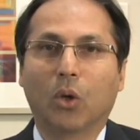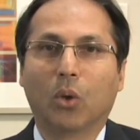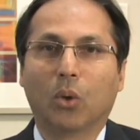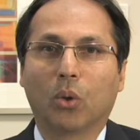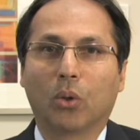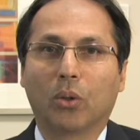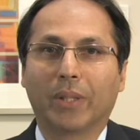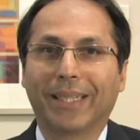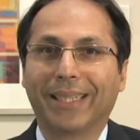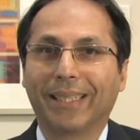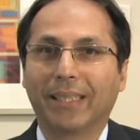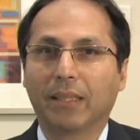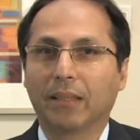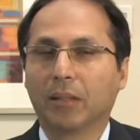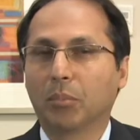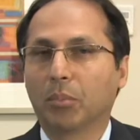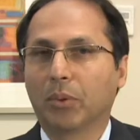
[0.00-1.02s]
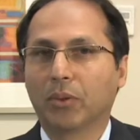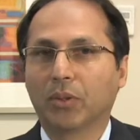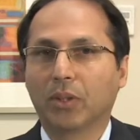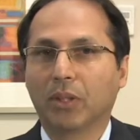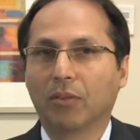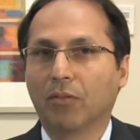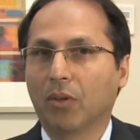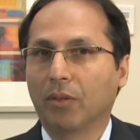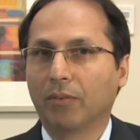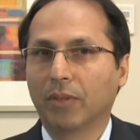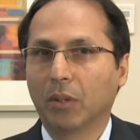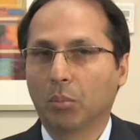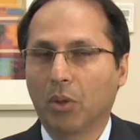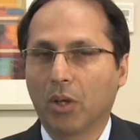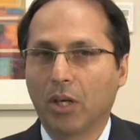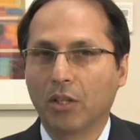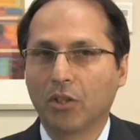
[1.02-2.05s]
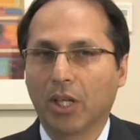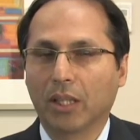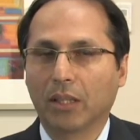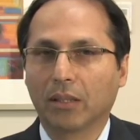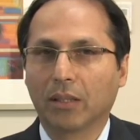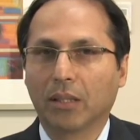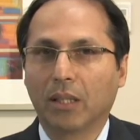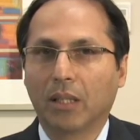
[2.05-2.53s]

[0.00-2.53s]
or any other person involved in the project.